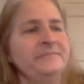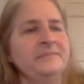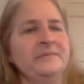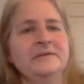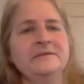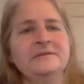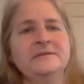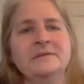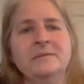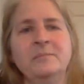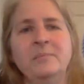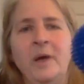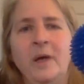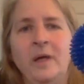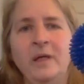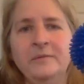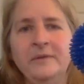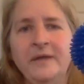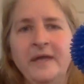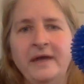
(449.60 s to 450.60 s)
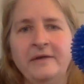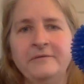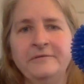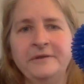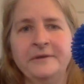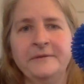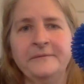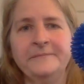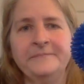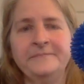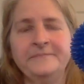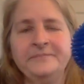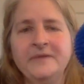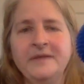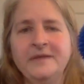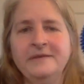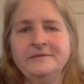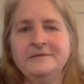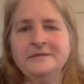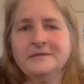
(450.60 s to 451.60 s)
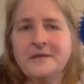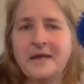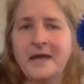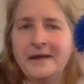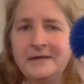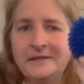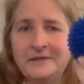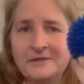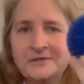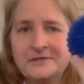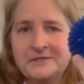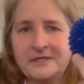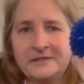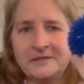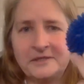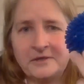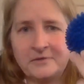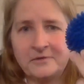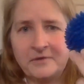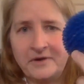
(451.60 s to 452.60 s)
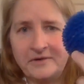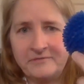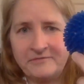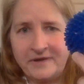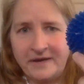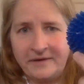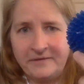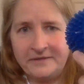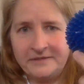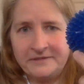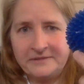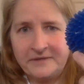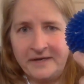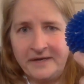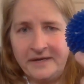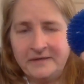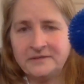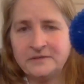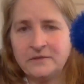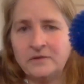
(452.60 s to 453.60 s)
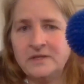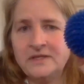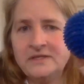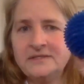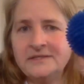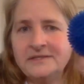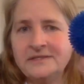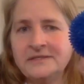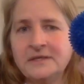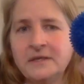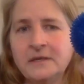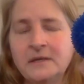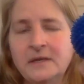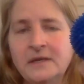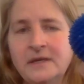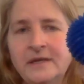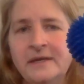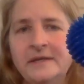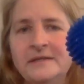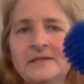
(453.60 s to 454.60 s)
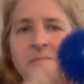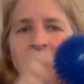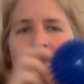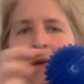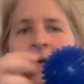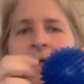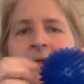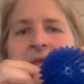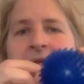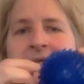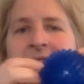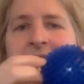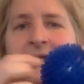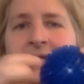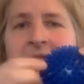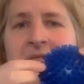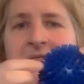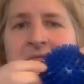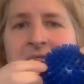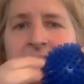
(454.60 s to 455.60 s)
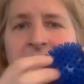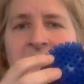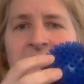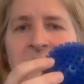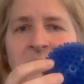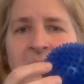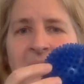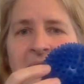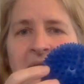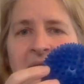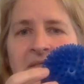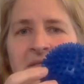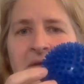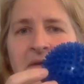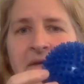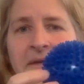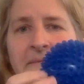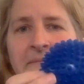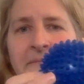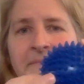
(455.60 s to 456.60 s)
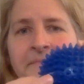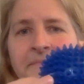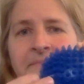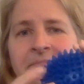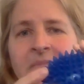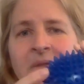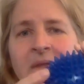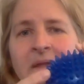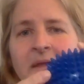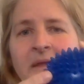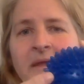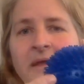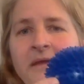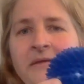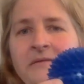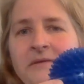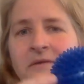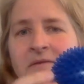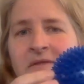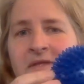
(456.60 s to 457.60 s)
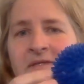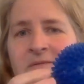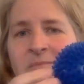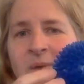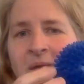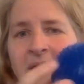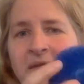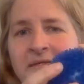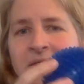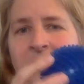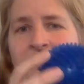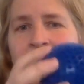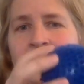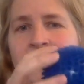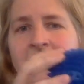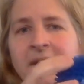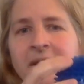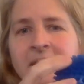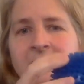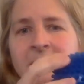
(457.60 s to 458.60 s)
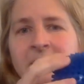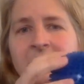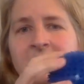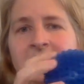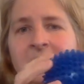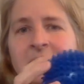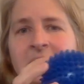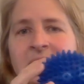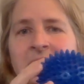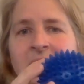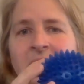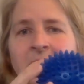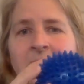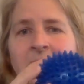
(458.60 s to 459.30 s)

This is a ball we have here. So it kind of looks like the coronavirus, right? So it's a ball and it's got these little spikes on it. So these spikes are there's